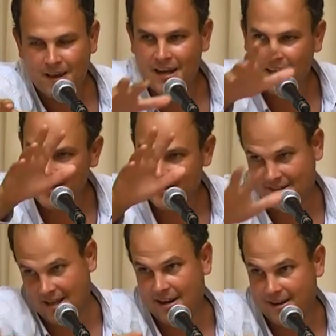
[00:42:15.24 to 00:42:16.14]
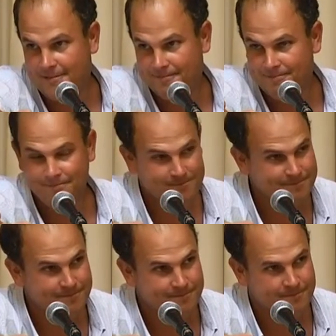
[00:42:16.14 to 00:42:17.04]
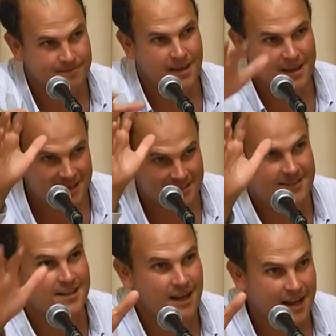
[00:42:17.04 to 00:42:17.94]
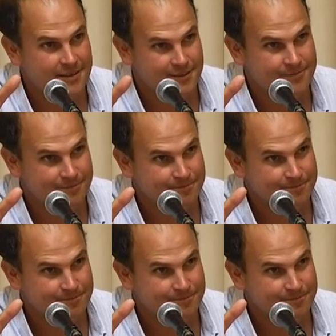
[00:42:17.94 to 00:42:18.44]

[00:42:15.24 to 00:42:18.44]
and it gets stuck. He has tzarat.